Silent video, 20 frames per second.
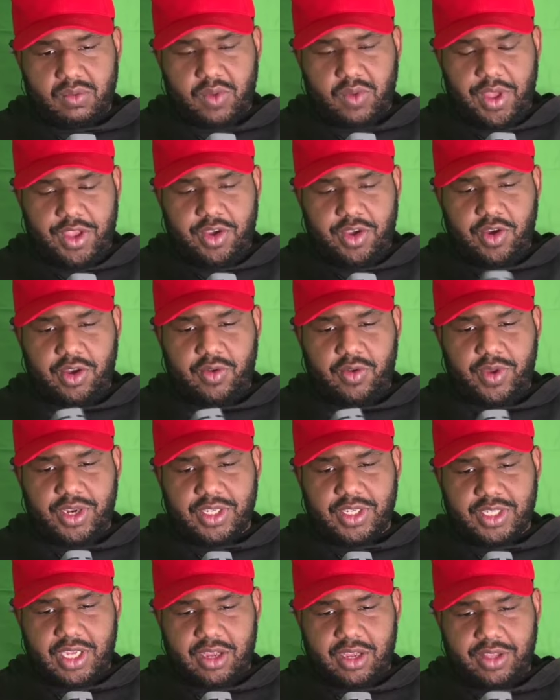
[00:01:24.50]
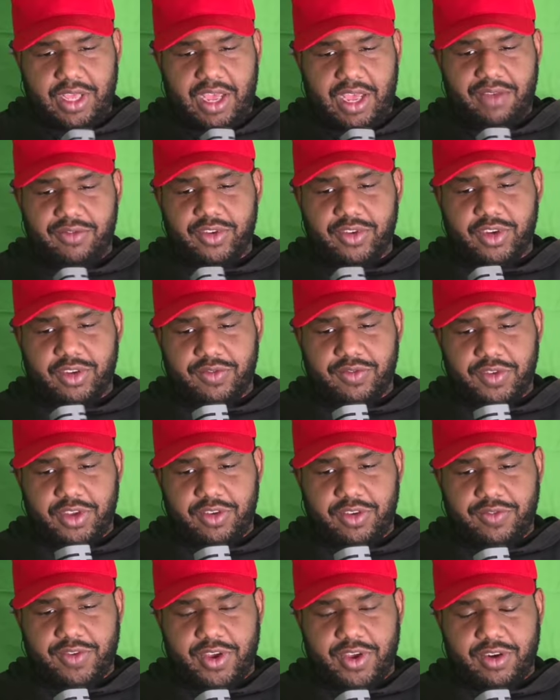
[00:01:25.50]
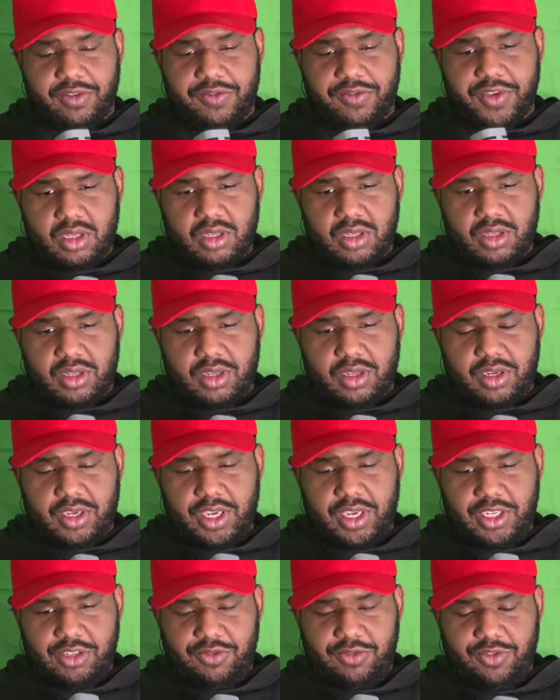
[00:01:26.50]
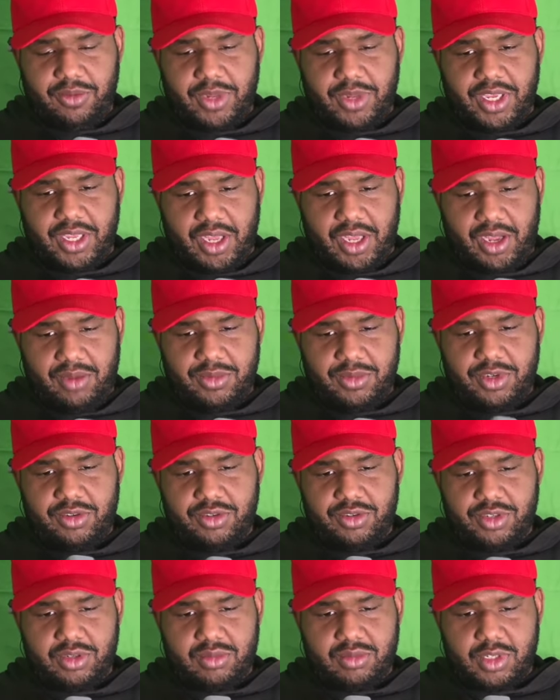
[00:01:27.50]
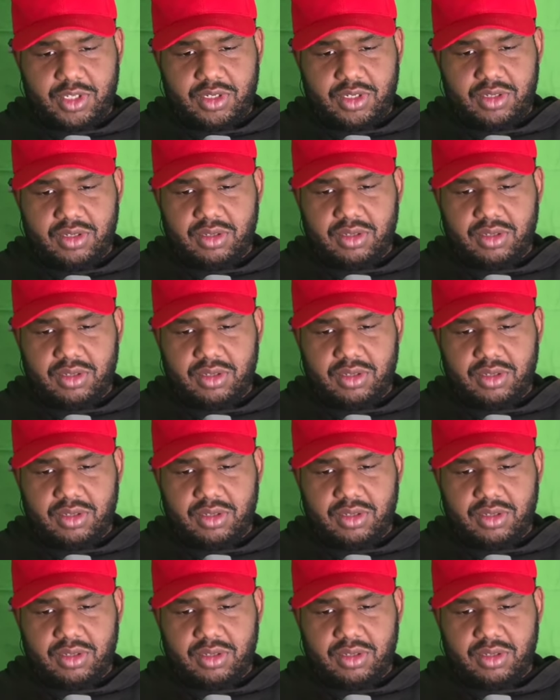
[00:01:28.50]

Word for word: you going away to South Africa for your final fight? You, ain't you from like Compton or some shit?